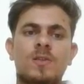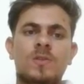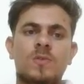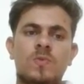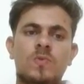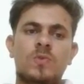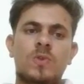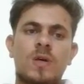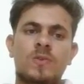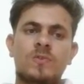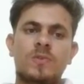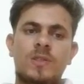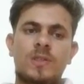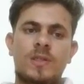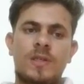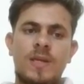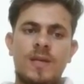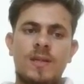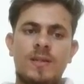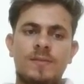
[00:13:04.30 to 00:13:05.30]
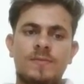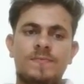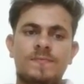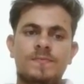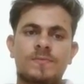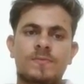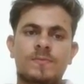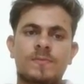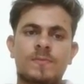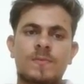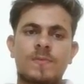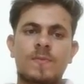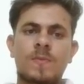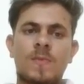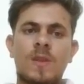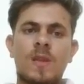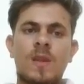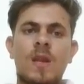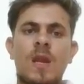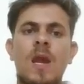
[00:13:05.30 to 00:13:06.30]
is a 2010
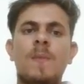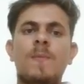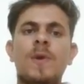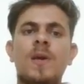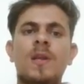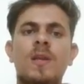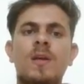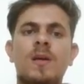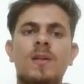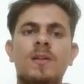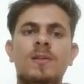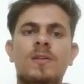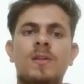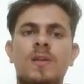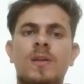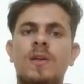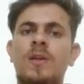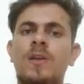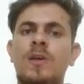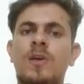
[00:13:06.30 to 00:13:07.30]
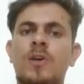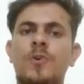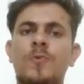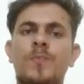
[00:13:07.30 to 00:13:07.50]
American 3D